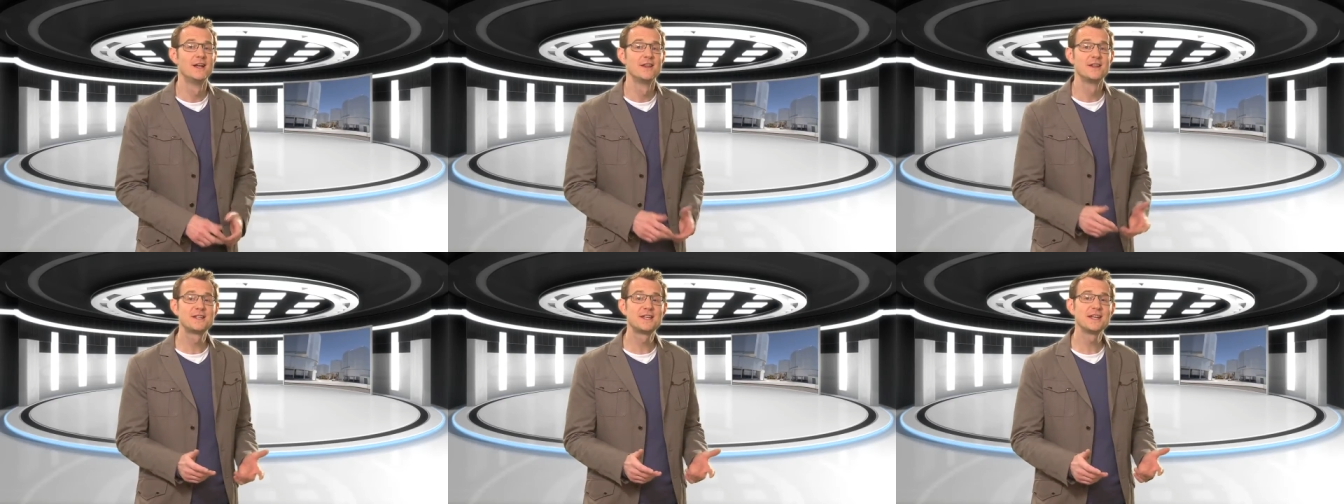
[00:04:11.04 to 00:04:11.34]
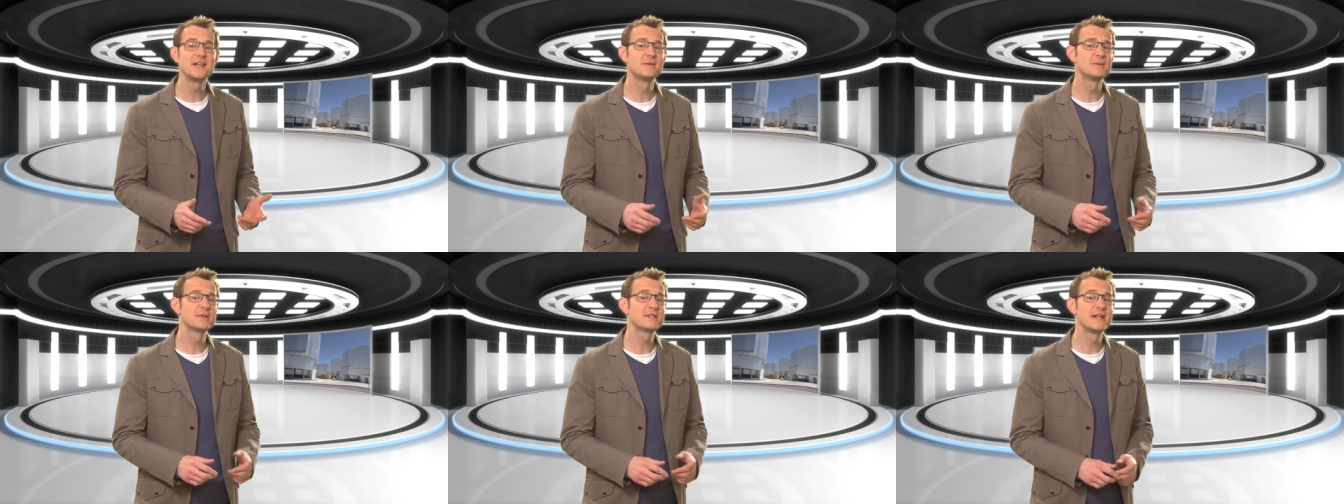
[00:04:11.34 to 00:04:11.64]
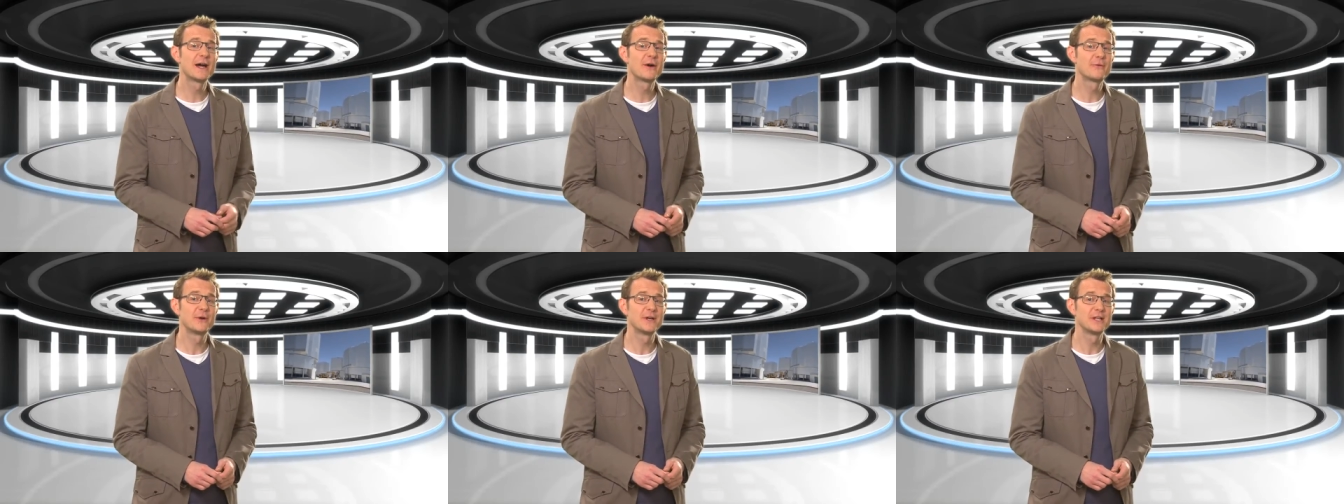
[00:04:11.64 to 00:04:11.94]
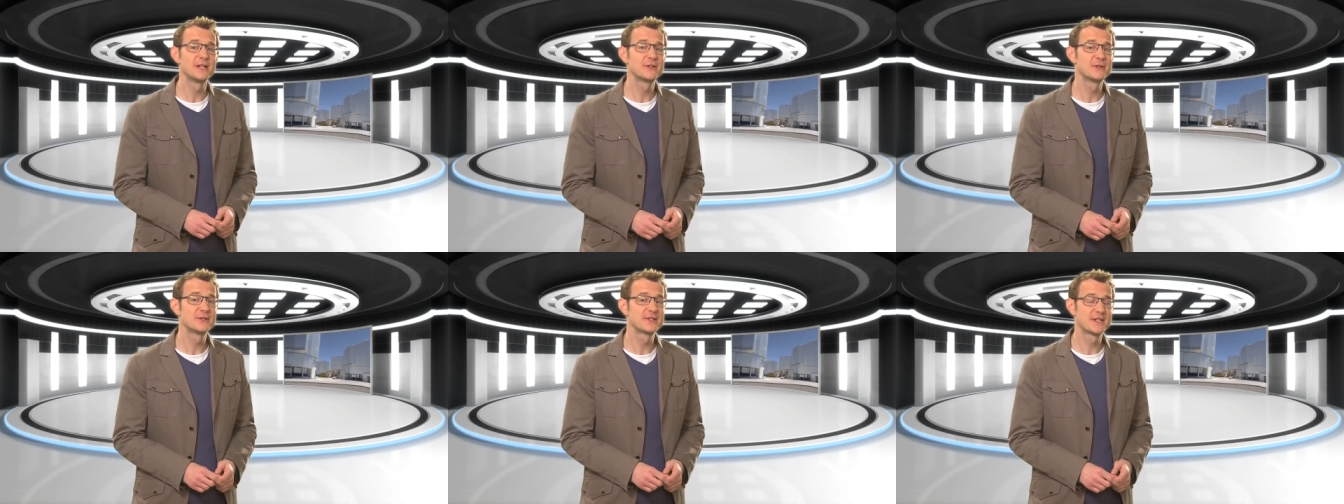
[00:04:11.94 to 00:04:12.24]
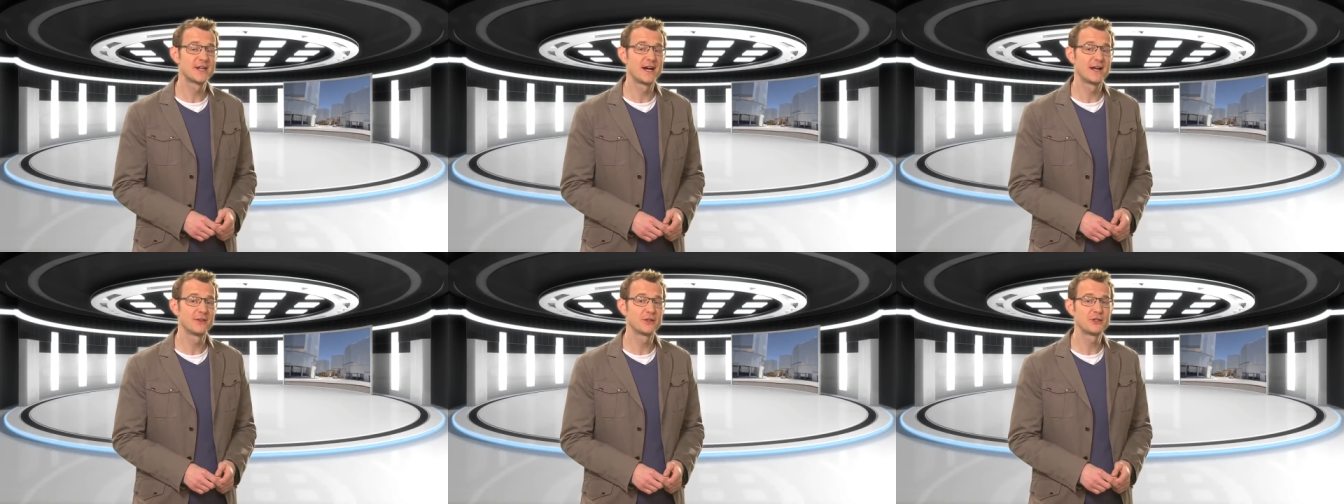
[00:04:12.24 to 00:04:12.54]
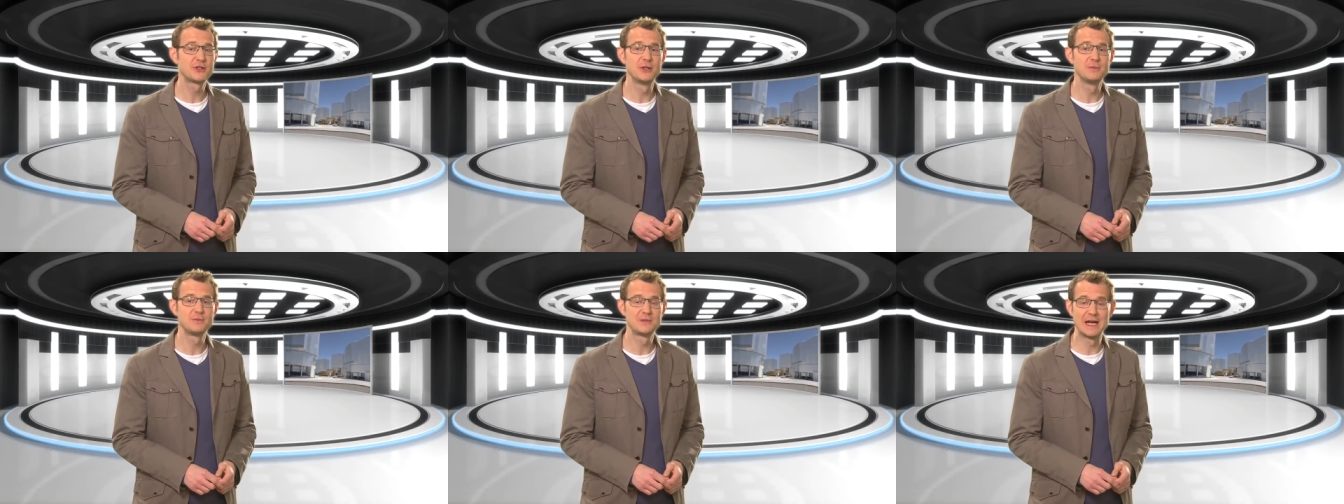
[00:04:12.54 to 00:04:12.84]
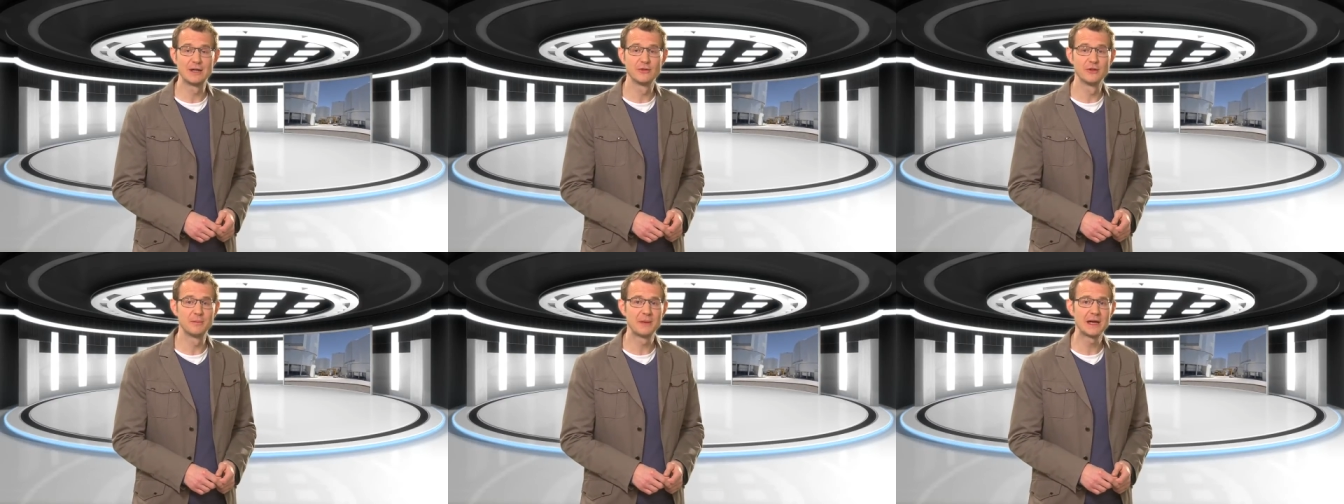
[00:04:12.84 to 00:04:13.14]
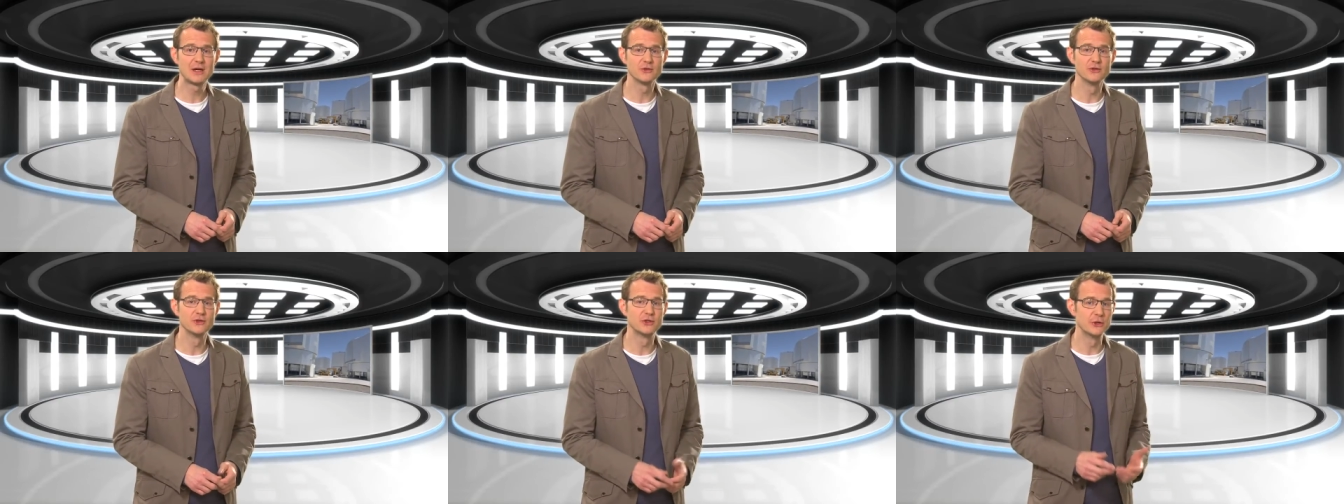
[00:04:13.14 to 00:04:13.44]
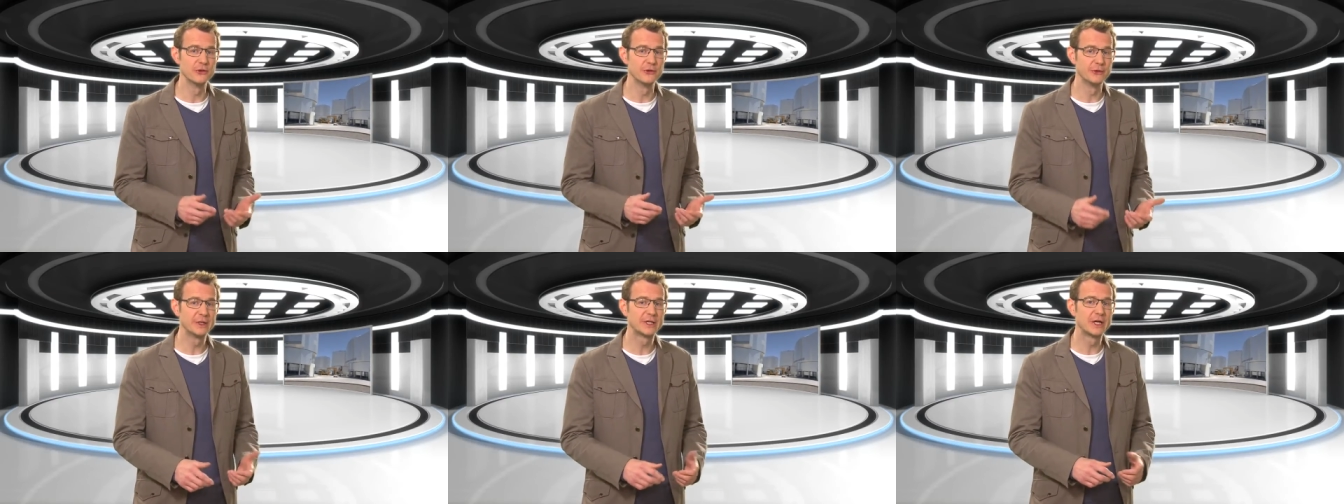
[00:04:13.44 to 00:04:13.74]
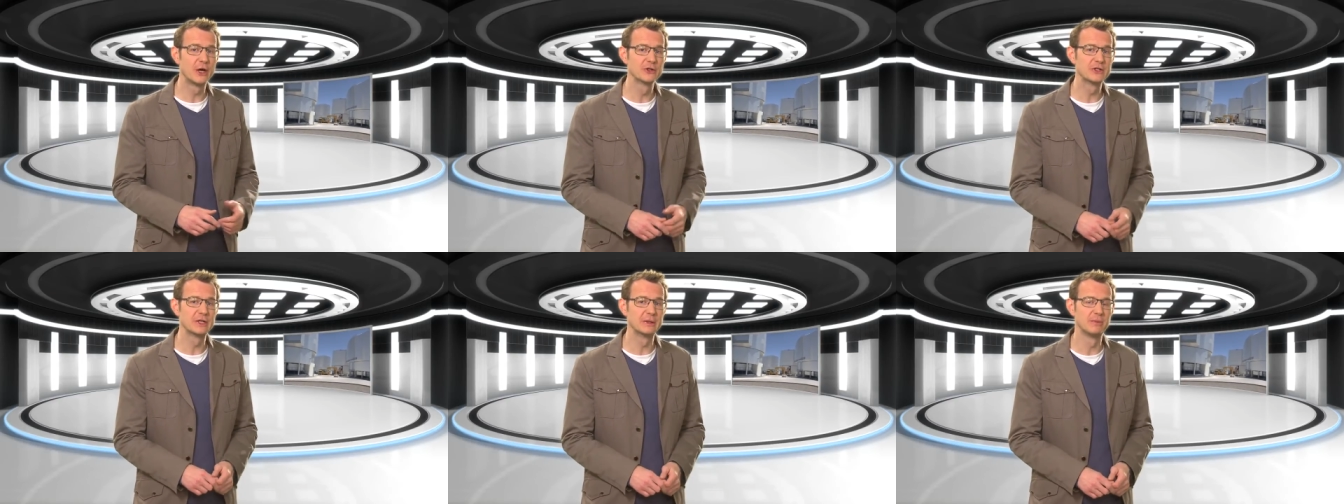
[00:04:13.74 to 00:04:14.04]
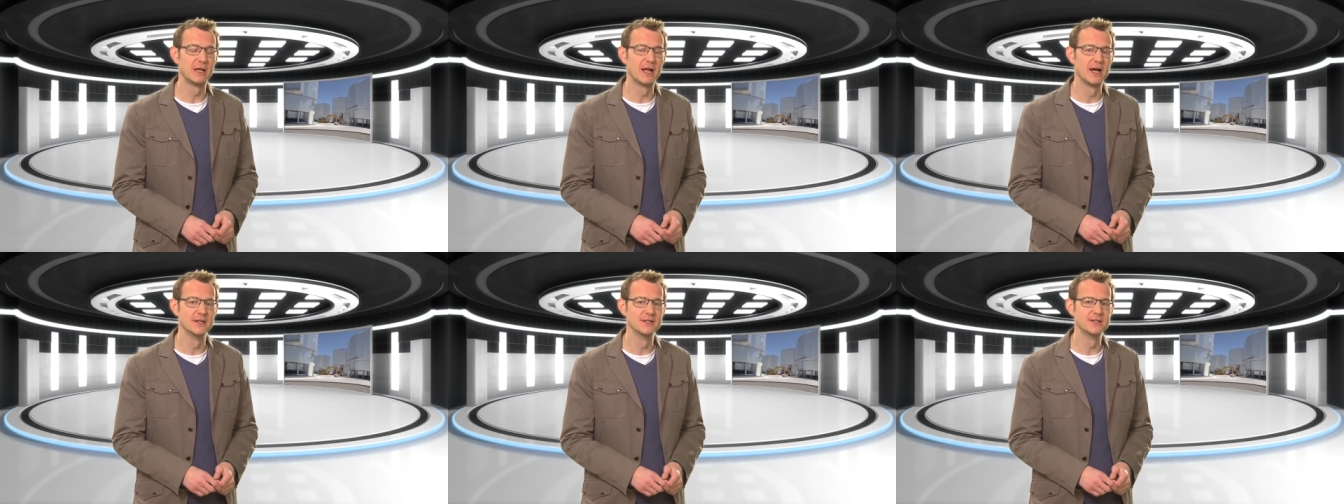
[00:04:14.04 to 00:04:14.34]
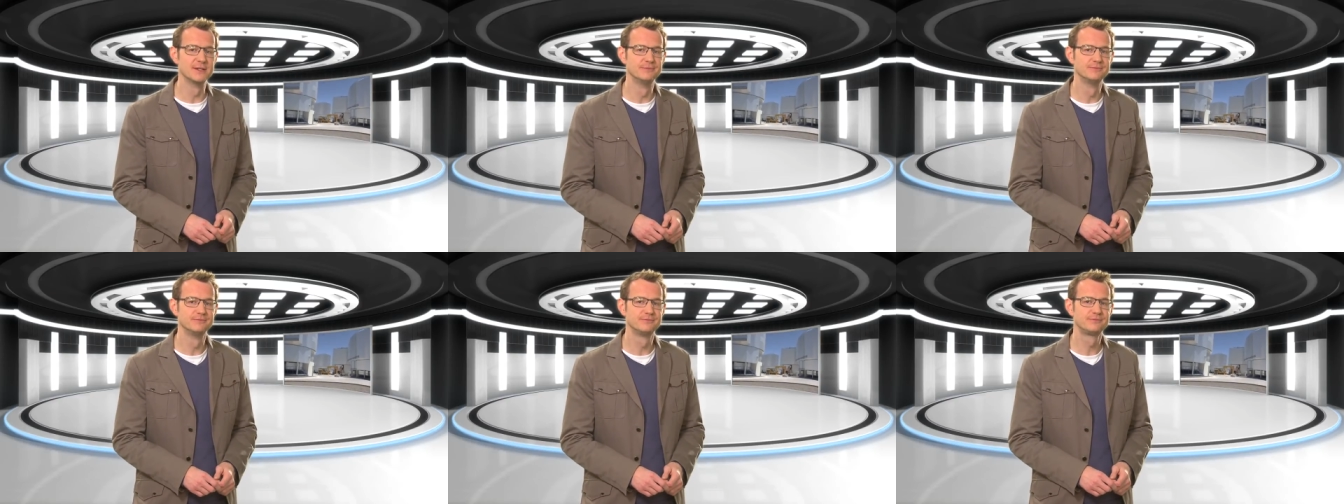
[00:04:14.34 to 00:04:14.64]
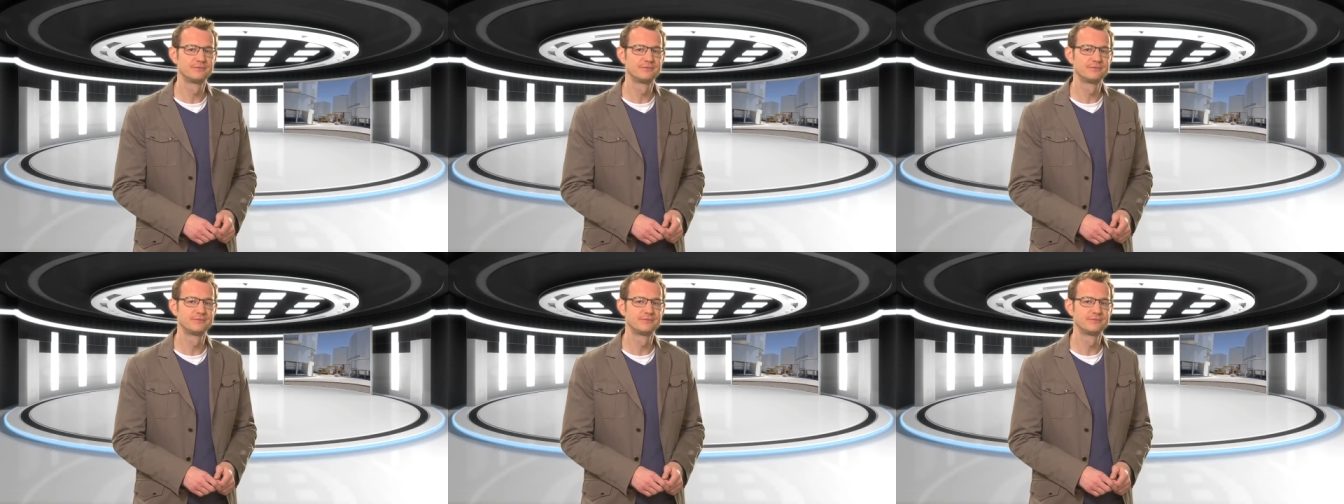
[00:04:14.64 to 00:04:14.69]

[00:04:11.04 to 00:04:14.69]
The team is now ready to start the trip down the mountain to the recoating plant.